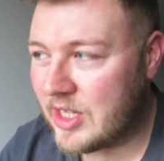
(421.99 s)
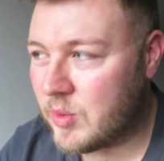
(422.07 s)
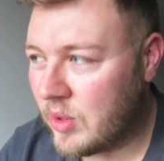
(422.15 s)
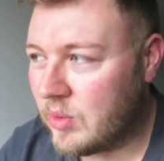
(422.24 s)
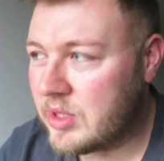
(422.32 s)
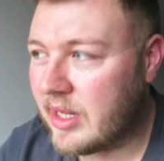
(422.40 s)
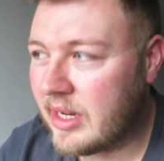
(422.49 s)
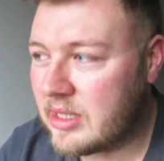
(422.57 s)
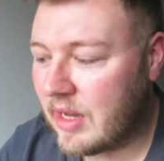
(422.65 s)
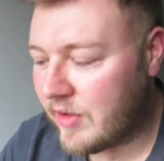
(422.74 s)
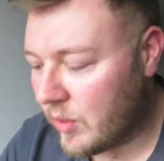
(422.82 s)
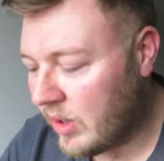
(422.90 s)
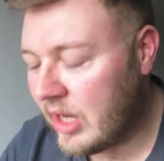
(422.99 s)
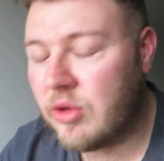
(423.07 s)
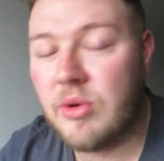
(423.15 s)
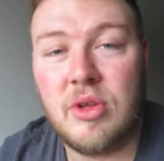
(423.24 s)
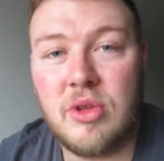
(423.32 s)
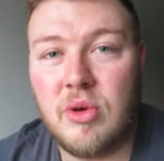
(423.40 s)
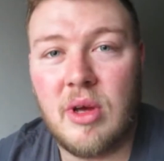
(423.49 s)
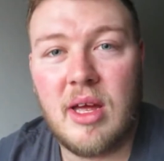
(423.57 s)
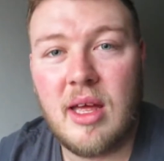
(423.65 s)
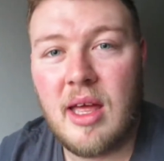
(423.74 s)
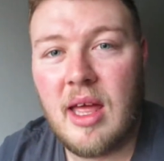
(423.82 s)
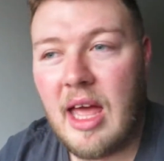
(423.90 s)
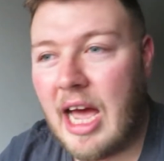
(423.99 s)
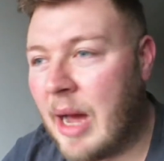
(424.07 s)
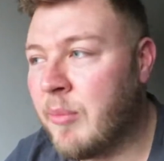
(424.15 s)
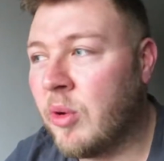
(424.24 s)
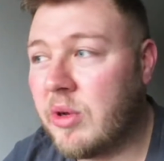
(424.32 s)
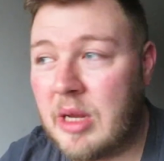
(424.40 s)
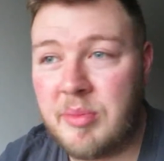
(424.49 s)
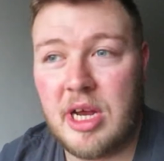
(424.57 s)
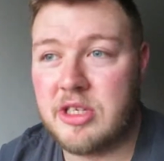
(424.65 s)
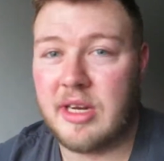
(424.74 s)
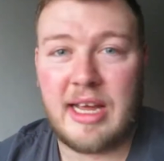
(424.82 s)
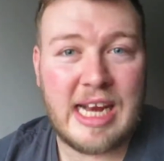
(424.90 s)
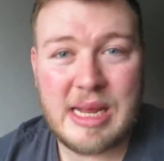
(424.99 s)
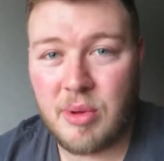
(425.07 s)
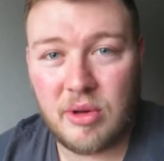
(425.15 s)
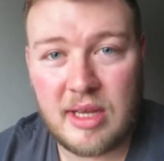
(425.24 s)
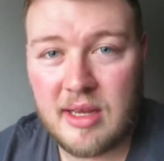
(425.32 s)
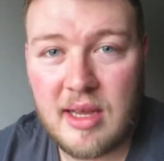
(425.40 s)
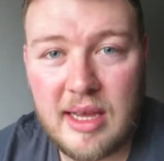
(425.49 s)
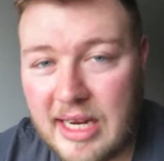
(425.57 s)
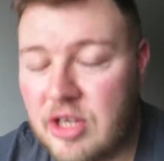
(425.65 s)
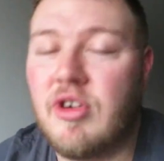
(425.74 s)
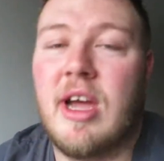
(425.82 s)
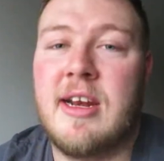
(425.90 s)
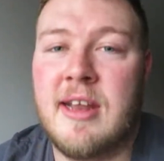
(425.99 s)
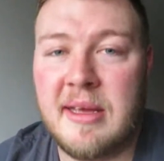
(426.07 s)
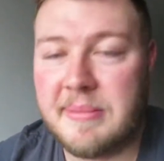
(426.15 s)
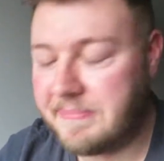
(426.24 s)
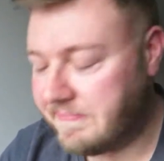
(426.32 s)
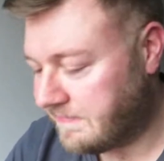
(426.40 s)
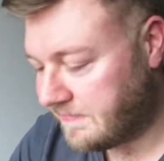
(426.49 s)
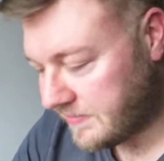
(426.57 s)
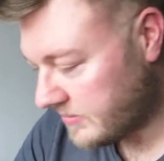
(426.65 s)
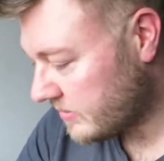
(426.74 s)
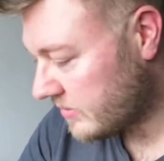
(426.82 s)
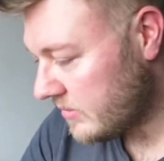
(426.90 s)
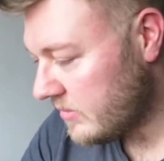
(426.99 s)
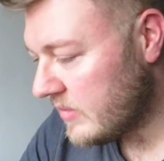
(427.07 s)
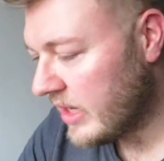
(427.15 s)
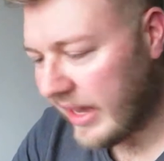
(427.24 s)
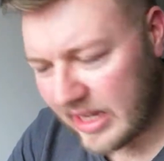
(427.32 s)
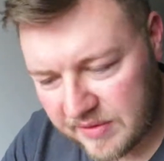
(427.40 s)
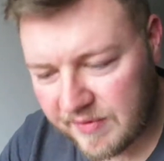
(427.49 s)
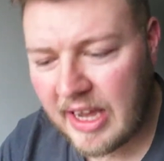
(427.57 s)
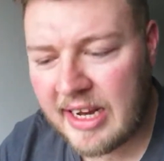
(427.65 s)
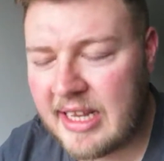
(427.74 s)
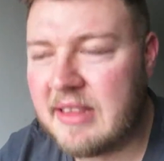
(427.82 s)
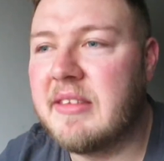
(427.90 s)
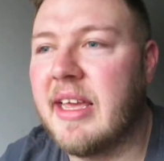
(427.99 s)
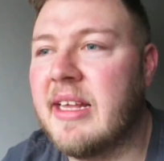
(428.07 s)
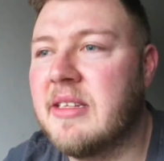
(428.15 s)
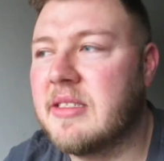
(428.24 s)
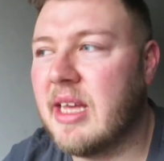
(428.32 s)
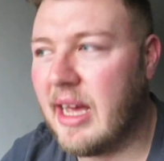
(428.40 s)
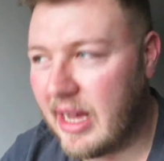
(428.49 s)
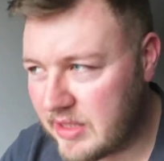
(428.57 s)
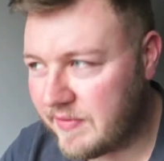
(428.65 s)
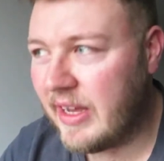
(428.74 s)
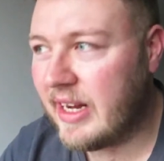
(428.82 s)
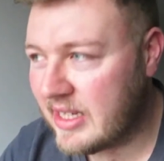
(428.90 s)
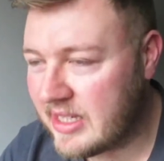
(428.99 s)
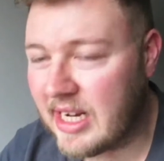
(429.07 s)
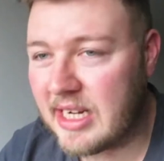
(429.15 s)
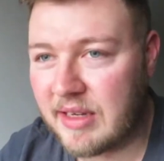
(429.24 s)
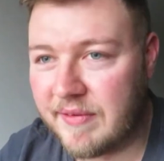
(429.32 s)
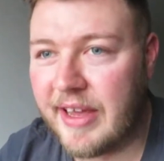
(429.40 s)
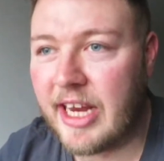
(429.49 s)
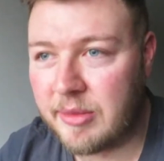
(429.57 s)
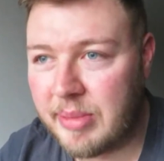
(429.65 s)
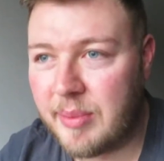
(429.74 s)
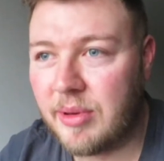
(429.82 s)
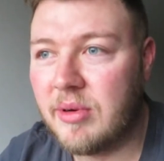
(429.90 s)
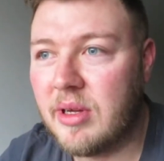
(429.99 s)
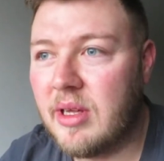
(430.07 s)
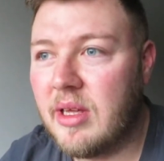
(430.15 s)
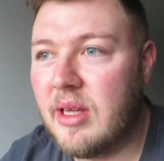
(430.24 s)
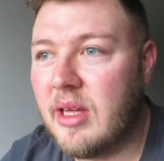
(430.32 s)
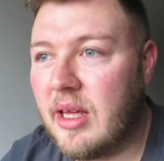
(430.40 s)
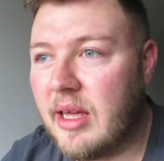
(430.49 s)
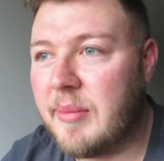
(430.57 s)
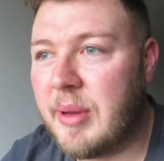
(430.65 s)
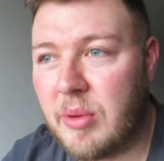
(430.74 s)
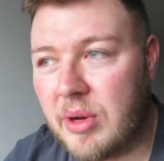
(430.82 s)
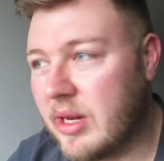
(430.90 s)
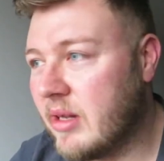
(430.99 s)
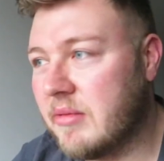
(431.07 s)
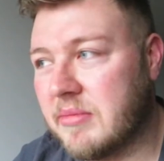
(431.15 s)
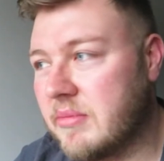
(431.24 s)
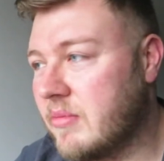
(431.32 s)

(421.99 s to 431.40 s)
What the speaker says: one of those things, if you want to do it, do it. I'm not going to pressure anybody into trying that. It's very intense, it has very serious effects on people. People can